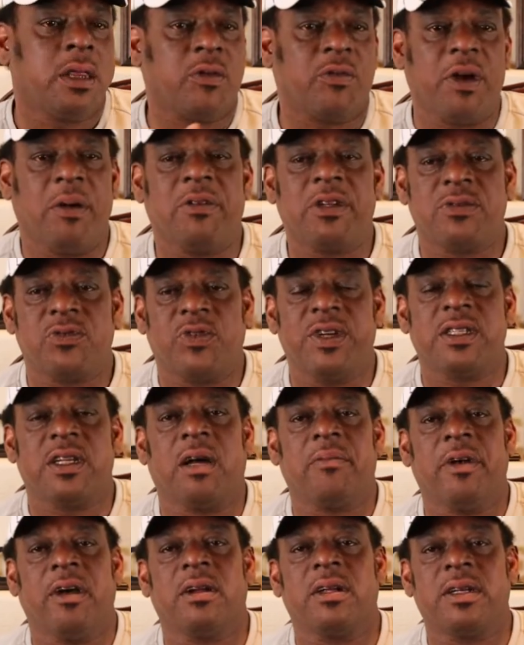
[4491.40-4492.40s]
The
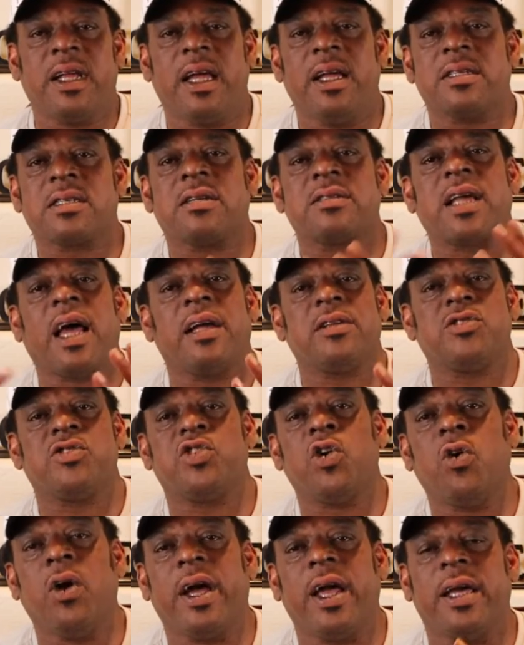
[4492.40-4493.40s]
reason I'm here today is because I
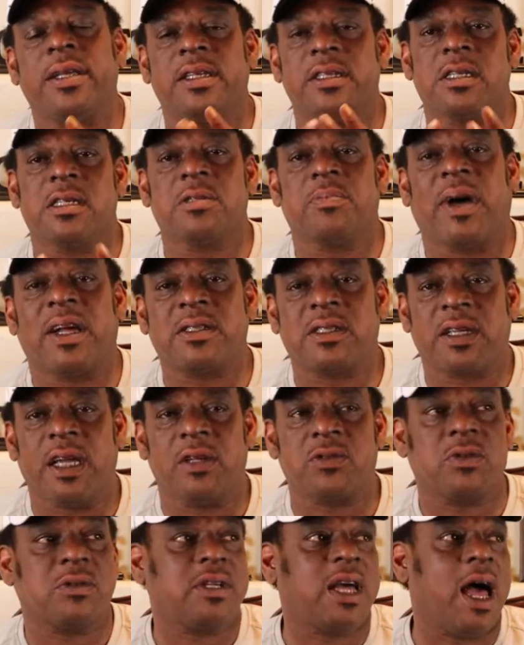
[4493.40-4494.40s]
enjoy it and this is my
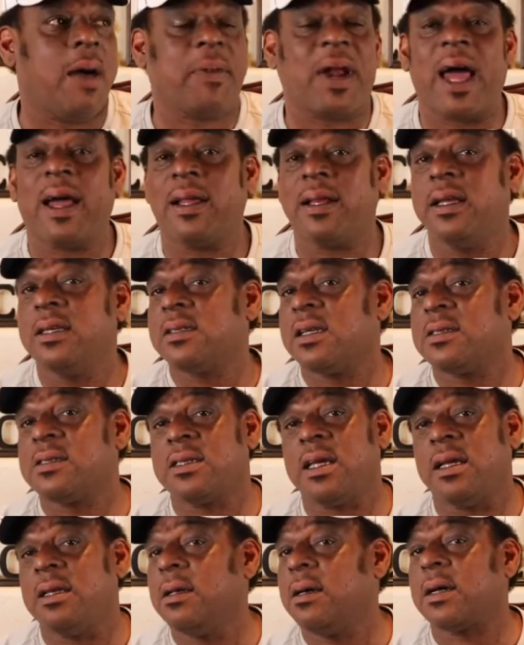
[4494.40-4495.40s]
scheduled time. But I could easily
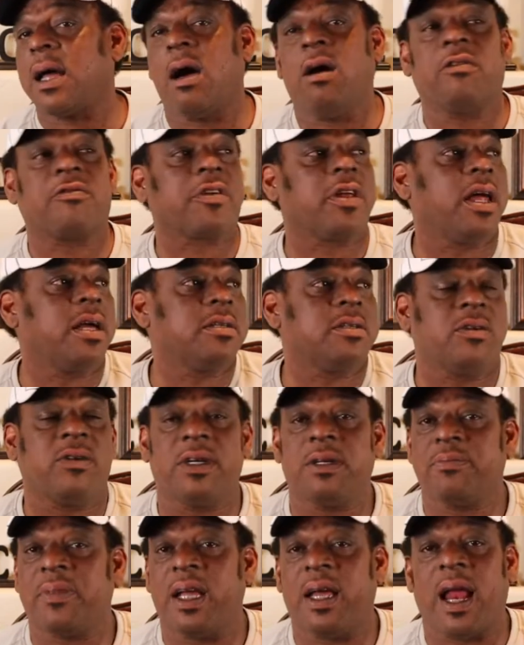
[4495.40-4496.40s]
say, look, I don't feel like
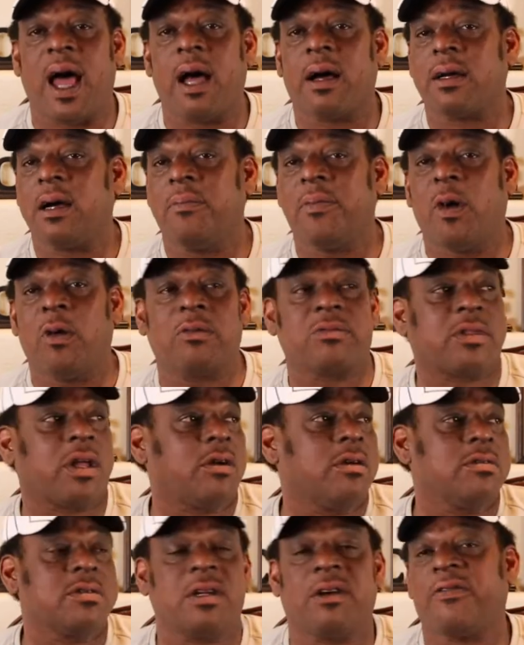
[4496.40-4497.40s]
doing it, man. I'll come on
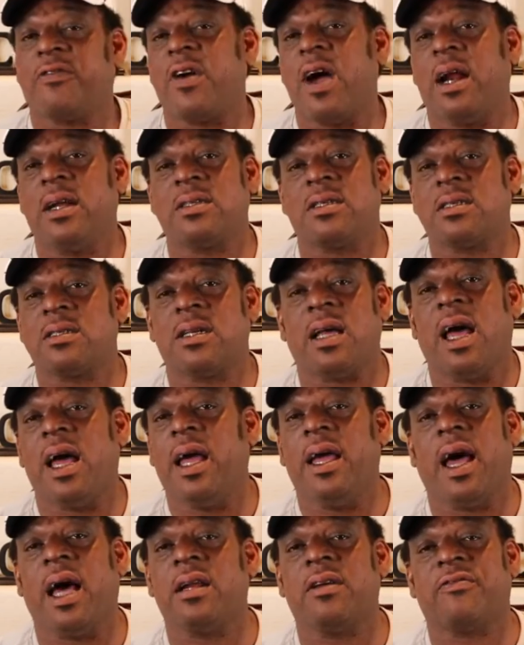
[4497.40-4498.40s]
Thursday or Friday and just say,
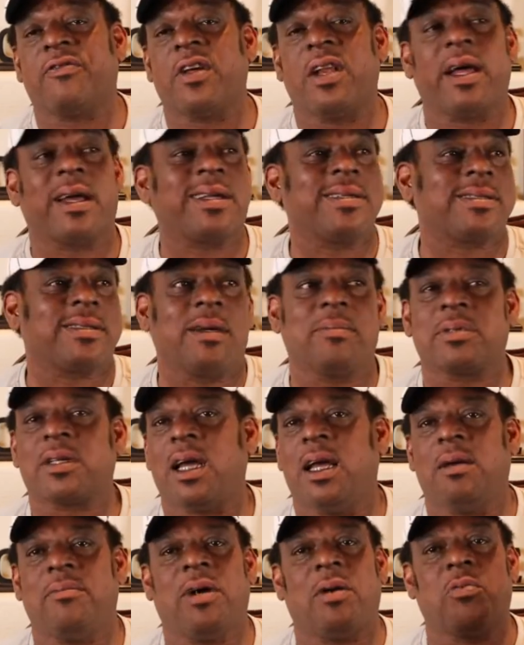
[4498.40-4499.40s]
hey, I didn't feel like it. Something
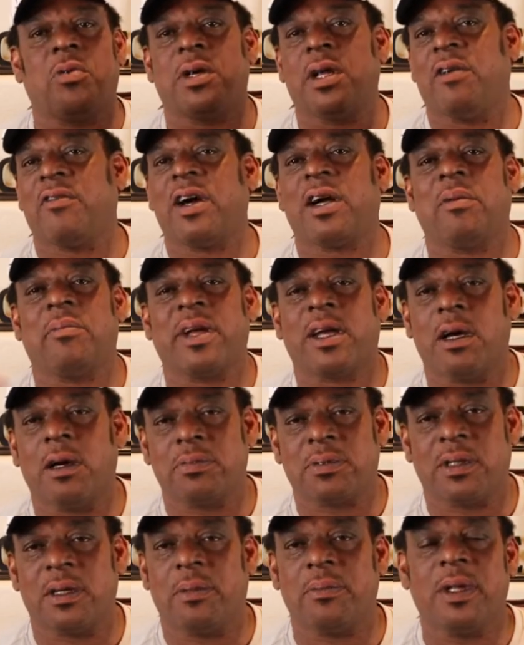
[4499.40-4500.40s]
came up, whatever. I can make
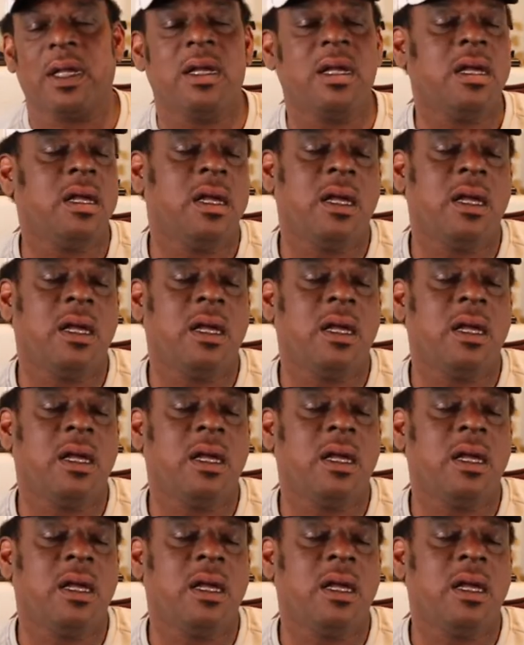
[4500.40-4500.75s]
up something.